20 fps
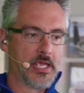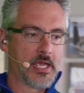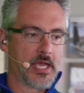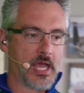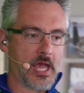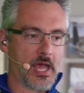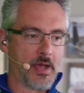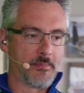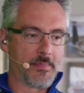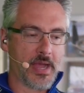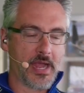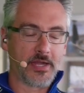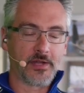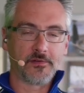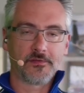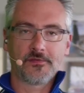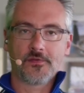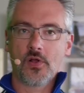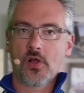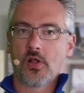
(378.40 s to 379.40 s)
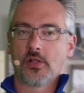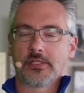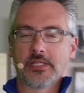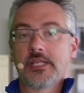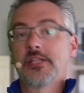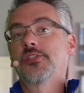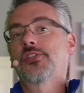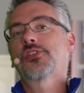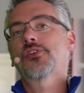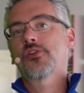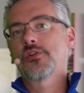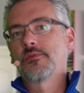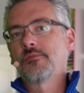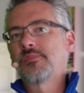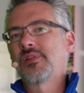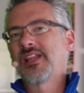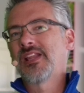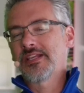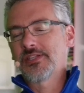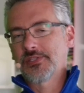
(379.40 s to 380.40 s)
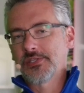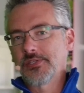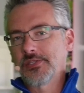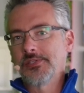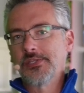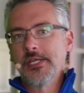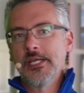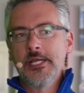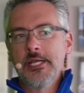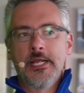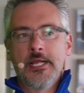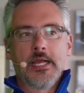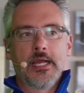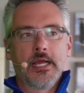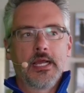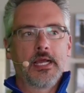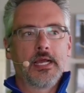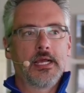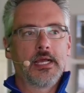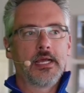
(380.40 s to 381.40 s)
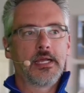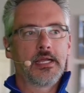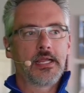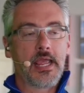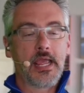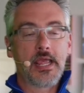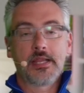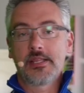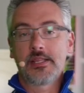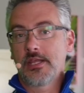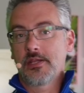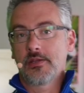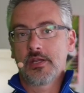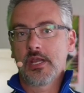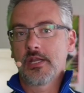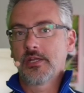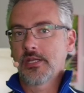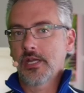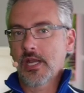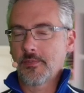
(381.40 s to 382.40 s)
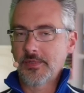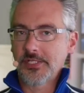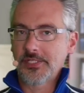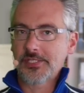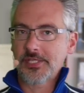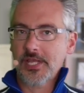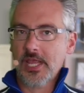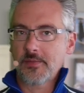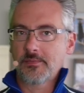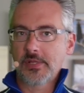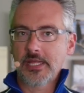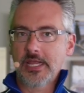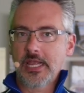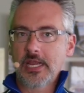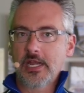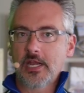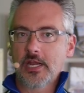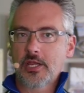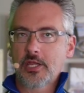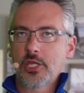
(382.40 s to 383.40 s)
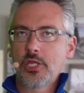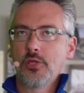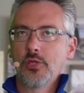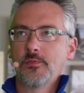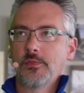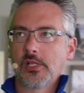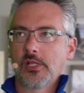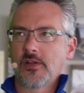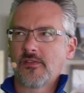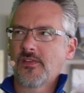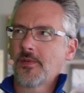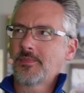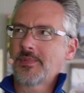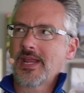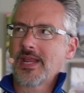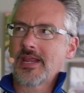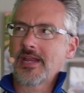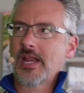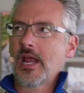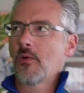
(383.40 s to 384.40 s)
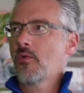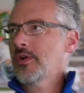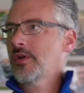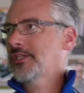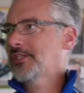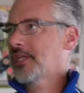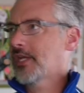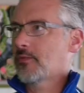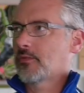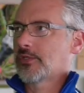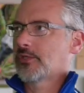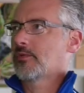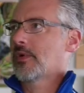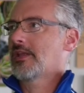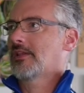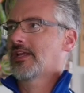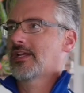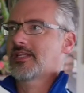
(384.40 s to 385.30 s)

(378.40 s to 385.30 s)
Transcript: uh, by default in certain places. Uh, and they ended up disabling it a cumulative update. I want to say it was around like